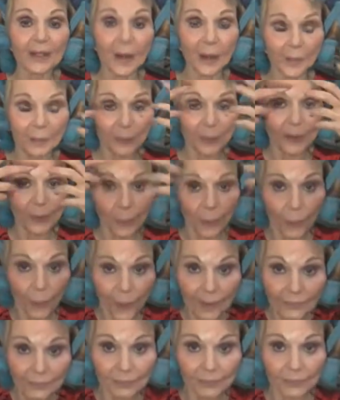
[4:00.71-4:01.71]
I'll put
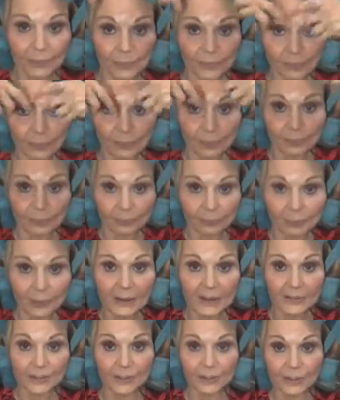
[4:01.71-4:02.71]
1
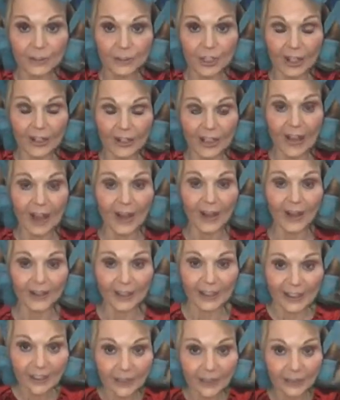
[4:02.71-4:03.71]
big chunk of hair
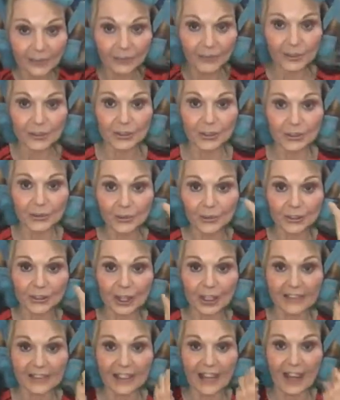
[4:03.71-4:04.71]
here and 2
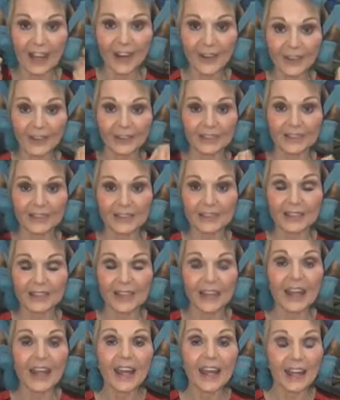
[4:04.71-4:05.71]
chunks of hair, and
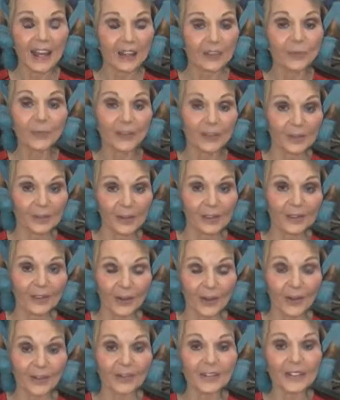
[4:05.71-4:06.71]
when I'm in a
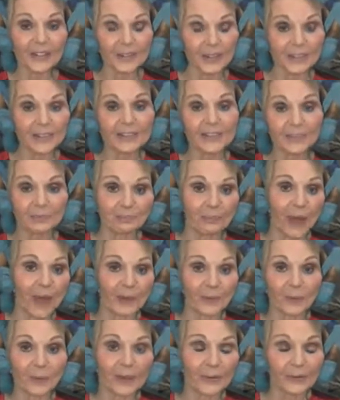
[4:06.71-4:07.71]
hurry or it's
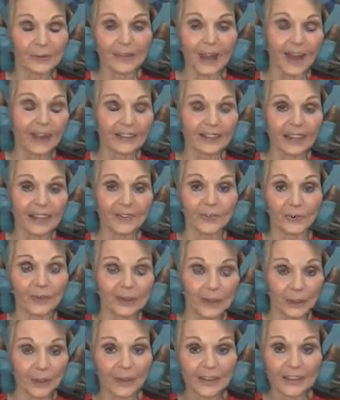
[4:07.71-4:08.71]
bad weather out and
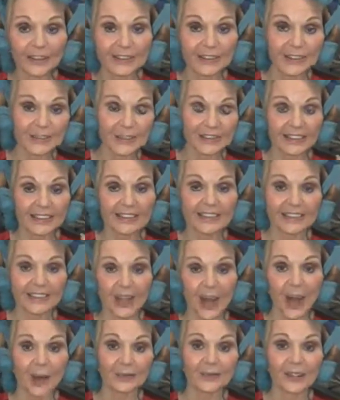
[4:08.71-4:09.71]
all I want to do is just
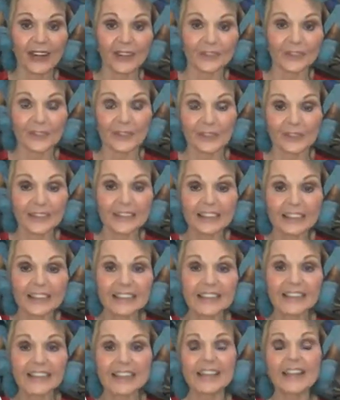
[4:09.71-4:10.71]
calm down the
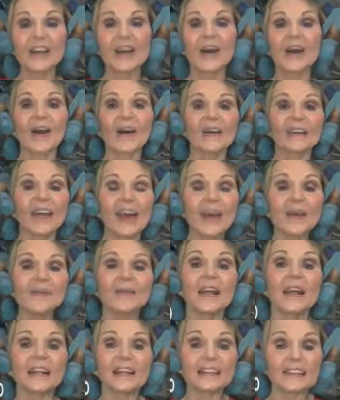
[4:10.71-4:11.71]
frizzies. Okay,
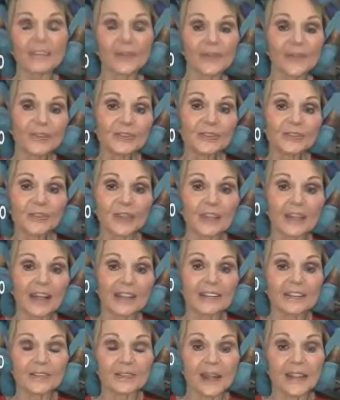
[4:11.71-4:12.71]
so those are all
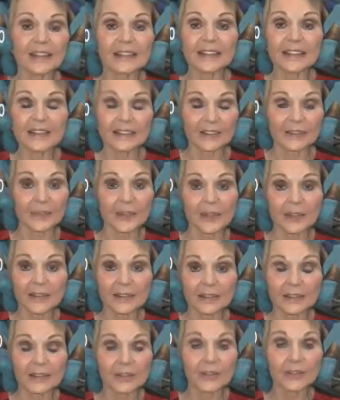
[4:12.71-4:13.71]
kinds of ideas of what I
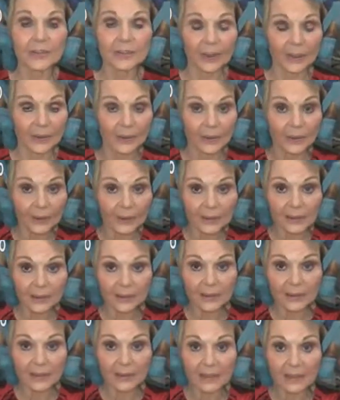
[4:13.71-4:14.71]
do in order
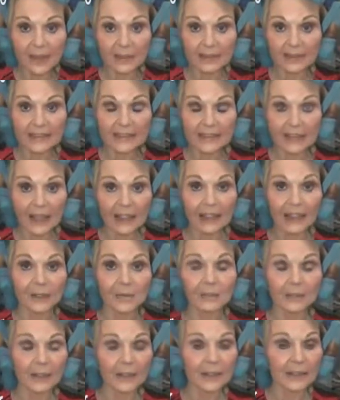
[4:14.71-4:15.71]
to get the setting,
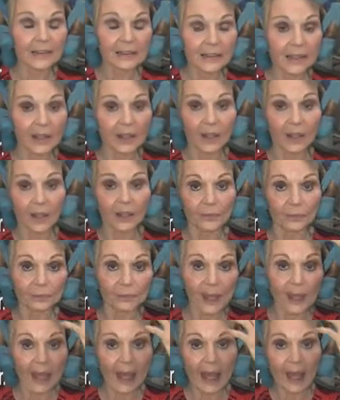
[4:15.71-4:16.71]
because
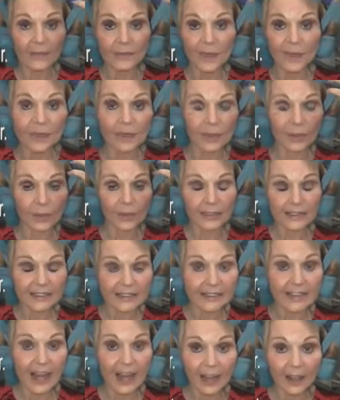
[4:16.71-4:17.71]
by having it all
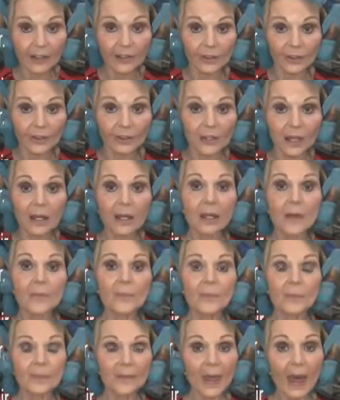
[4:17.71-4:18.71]
staggered,
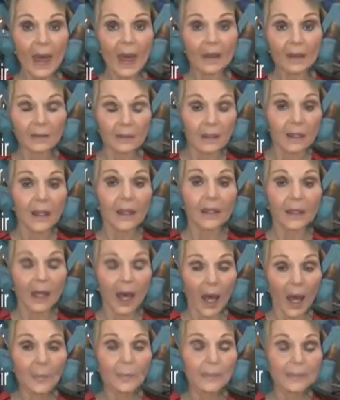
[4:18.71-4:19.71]
that
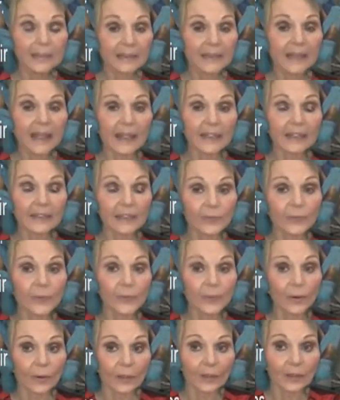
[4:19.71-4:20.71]
compensates
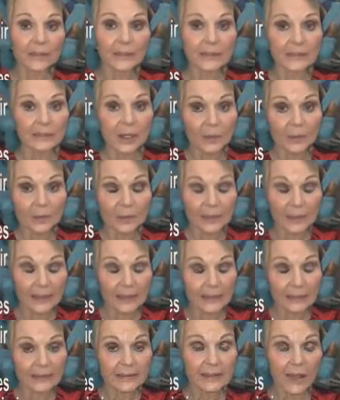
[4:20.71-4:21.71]
for some of
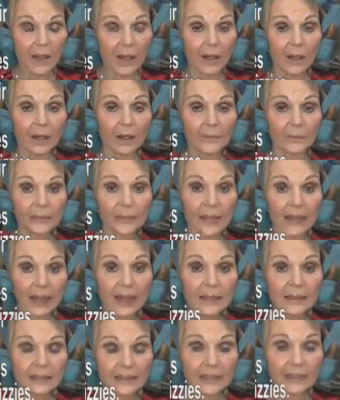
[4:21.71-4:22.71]
these
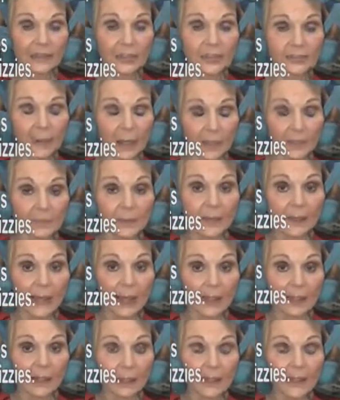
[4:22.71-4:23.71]
kinks that you might be
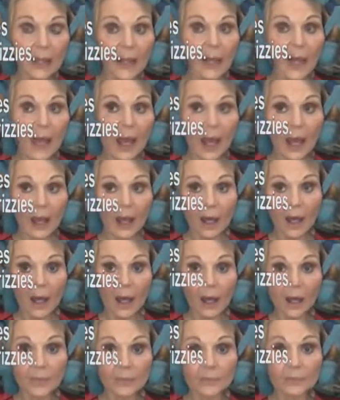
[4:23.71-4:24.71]
getting,
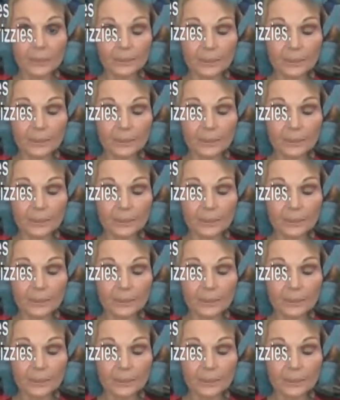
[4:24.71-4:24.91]
and